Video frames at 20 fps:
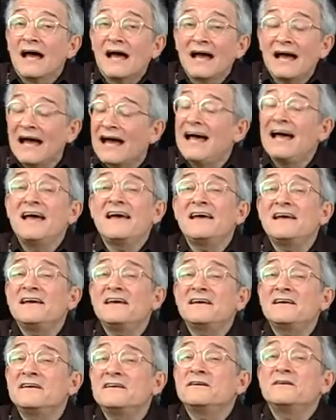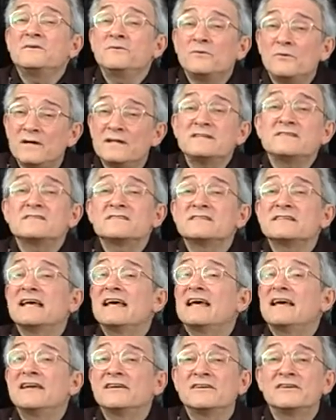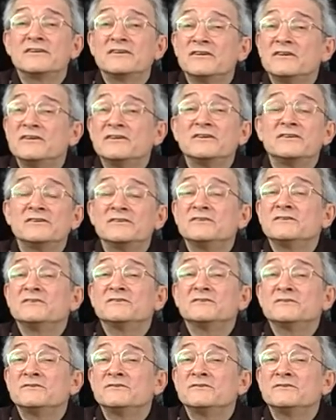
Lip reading: I once had a girl,